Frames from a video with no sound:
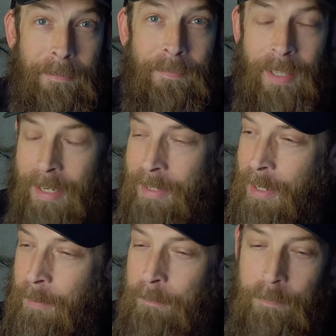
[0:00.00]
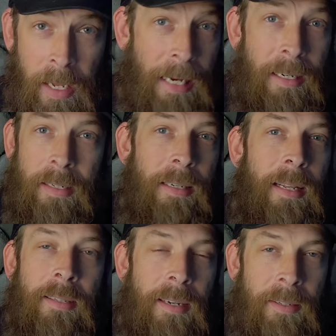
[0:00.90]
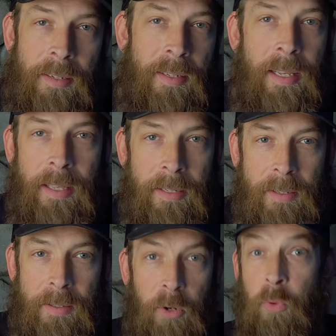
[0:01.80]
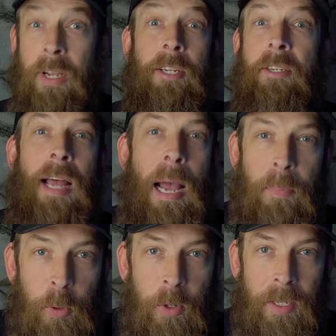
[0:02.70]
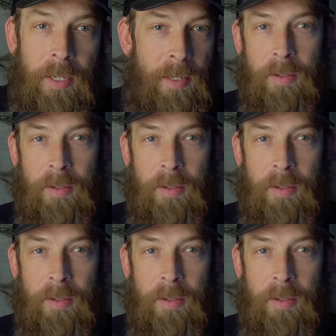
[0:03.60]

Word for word: Like I said, and and that's not to say that you know we're gonna stop doing this.